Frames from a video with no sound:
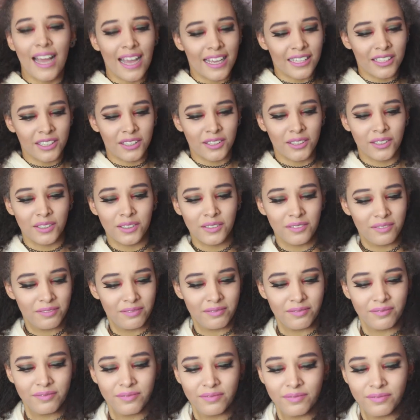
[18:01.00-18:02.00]
at you.
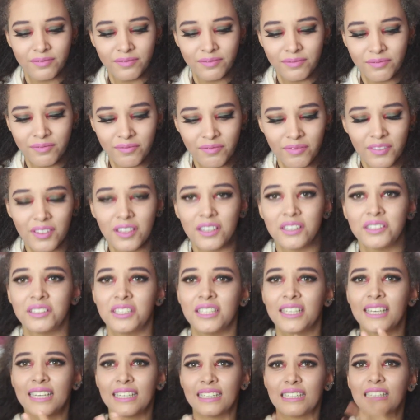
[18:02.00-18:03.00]
So
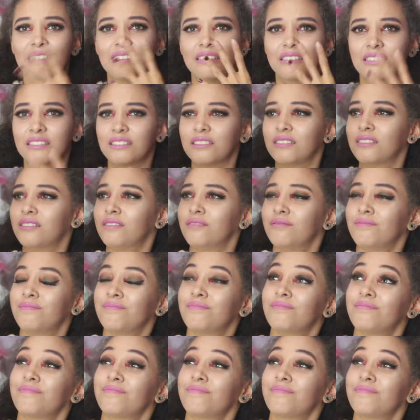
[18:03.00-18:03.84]
you get... Oh,